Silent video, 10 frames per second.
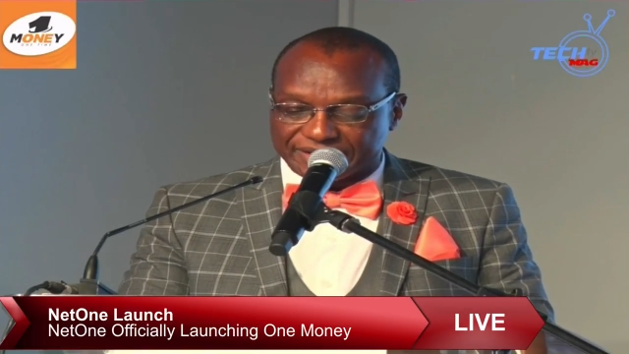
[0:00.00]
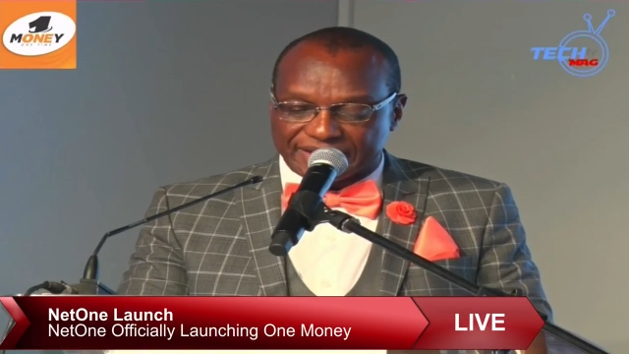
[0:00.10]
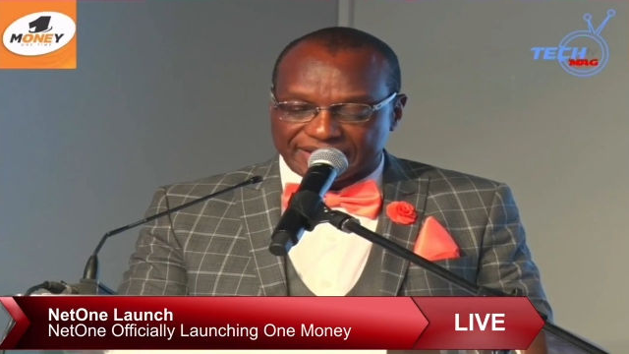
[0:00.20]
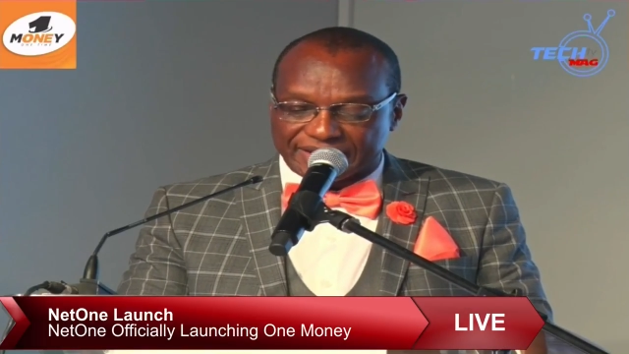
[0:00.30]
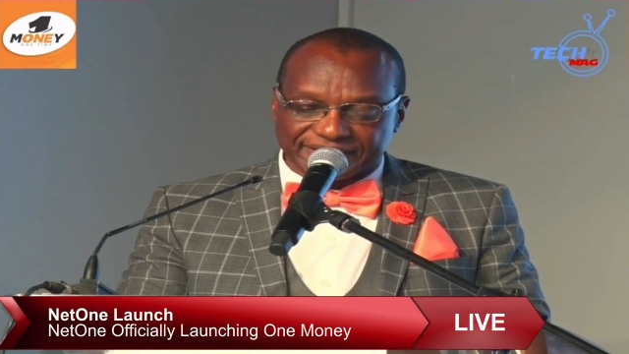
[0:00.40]

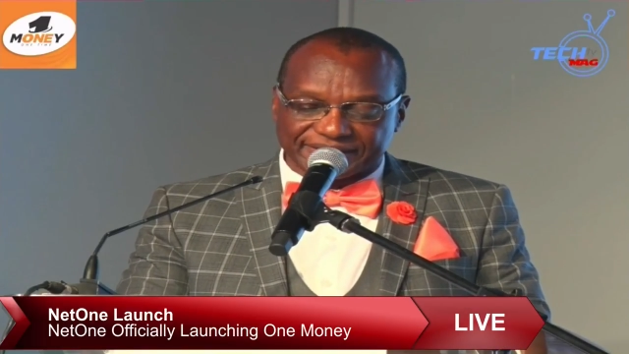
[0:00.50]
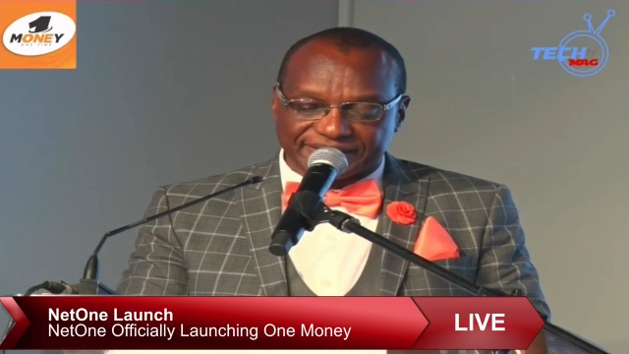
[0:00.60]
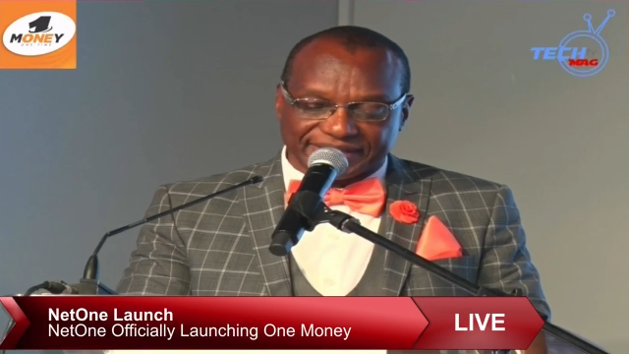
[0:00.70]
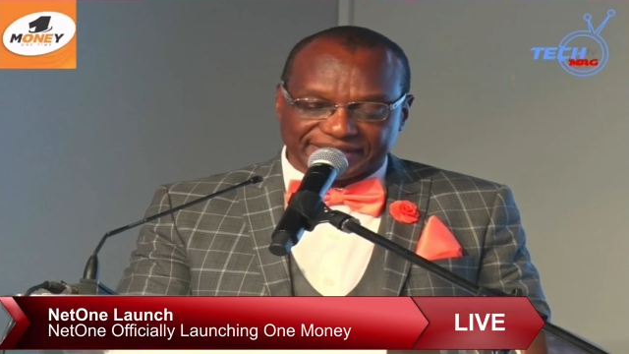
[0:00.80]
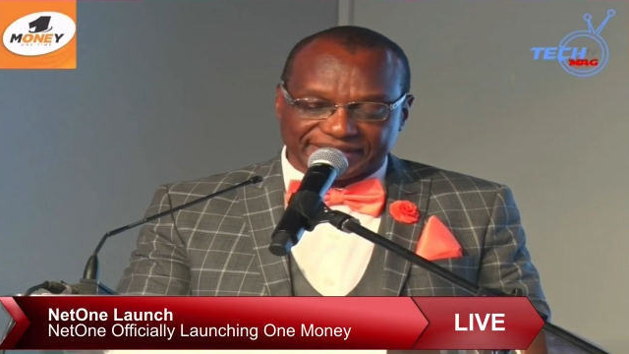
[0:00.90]
And I say
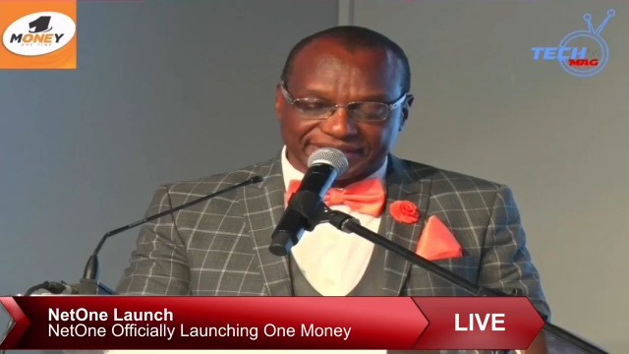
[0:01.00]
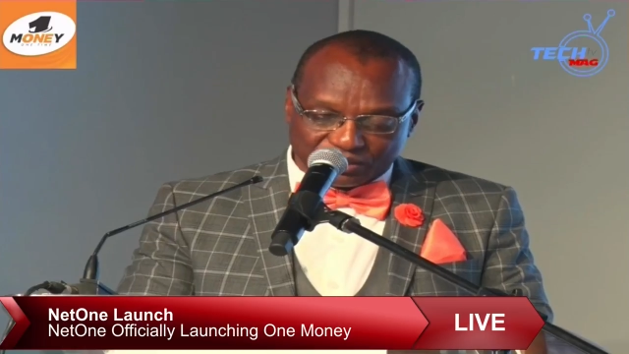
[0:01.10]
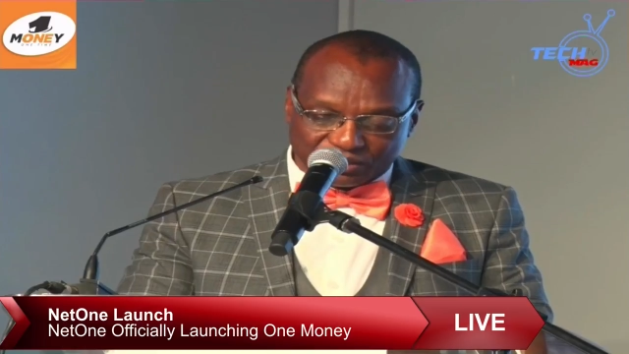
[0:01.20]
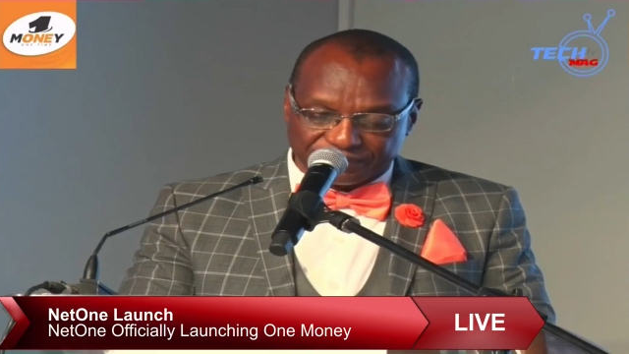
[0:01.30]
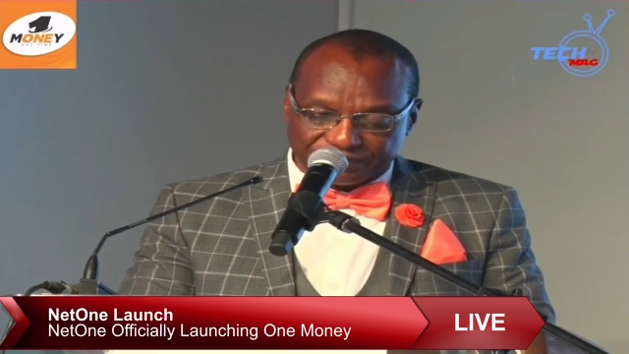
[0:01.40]
thank
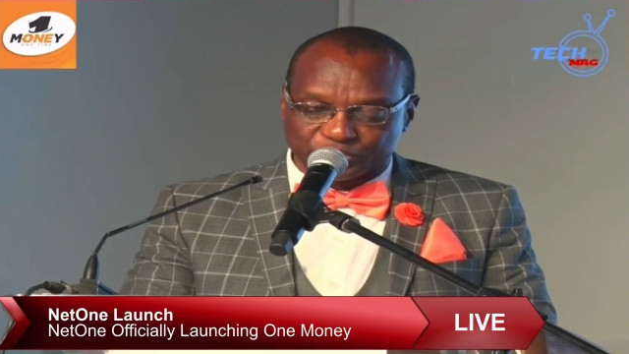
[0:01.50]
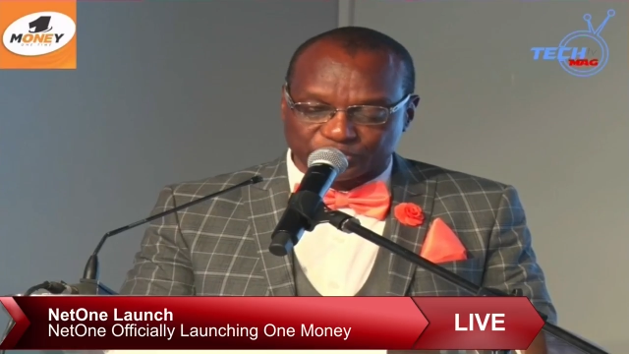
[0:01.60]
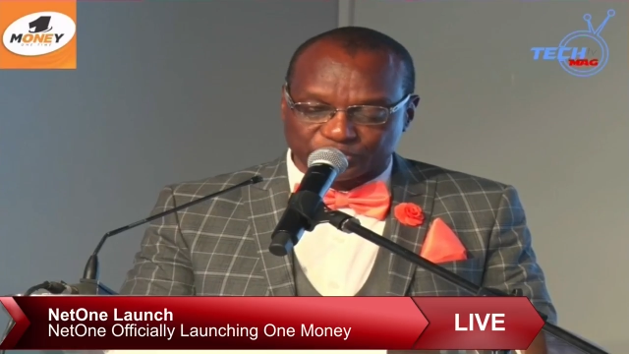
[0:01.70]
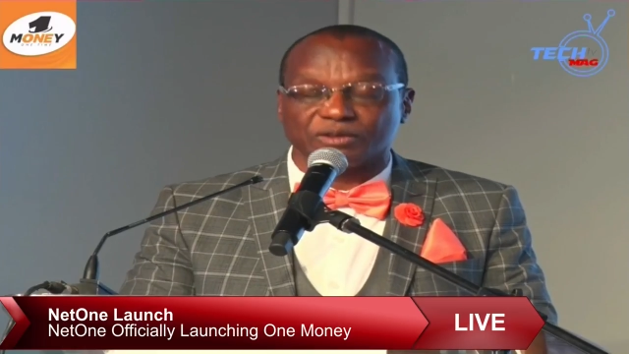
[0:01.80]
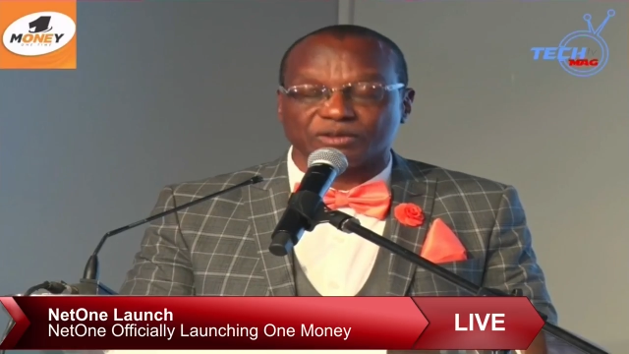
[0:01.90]
you for
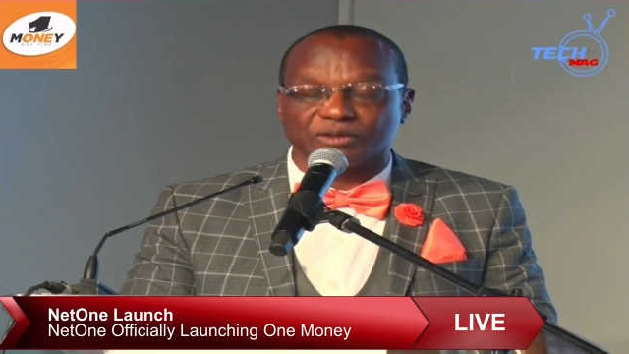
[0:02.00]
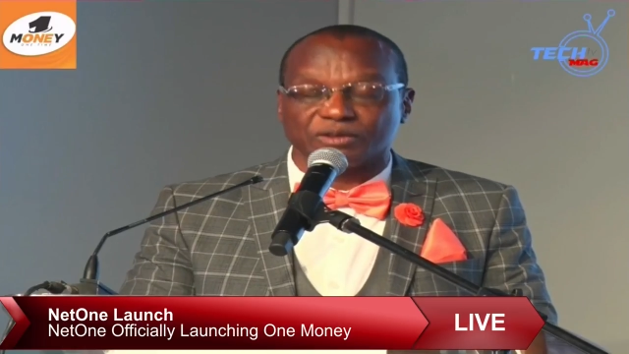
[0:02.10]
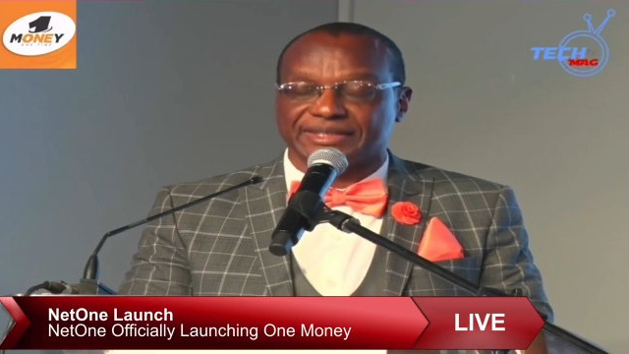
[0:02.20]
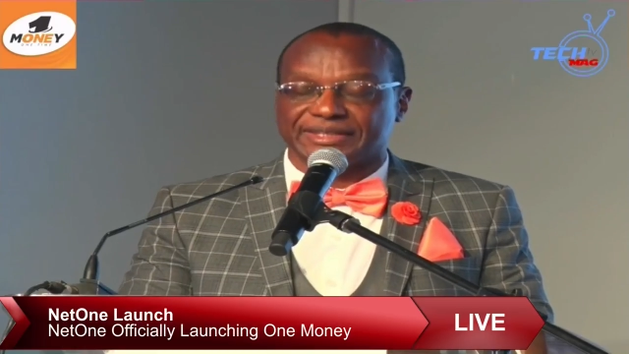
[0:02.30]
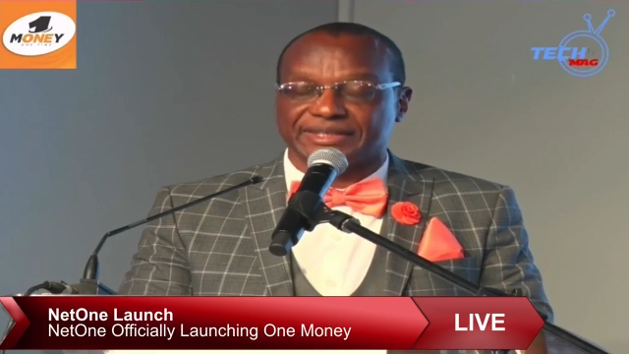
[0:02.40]
showing your
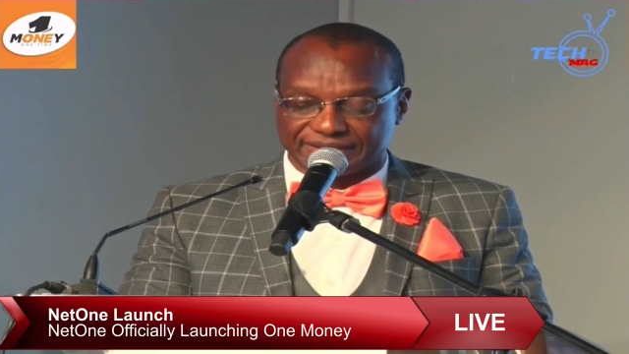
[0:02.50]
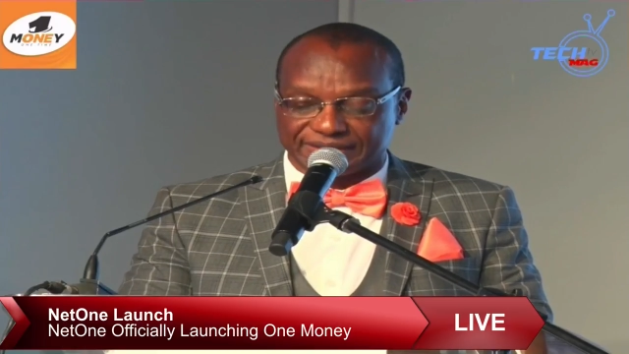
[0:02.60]
faith in